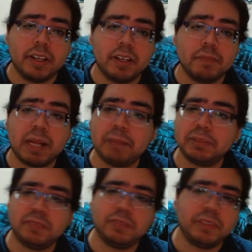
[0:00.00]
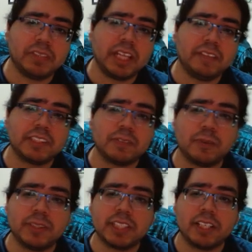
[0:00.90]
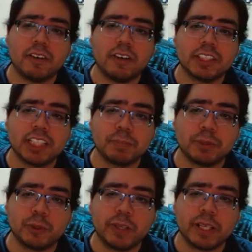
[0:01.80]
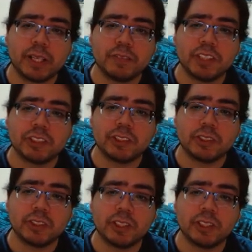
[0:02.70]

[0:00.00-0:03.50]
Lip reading: Maps in video games have always had a hard time portraying elevation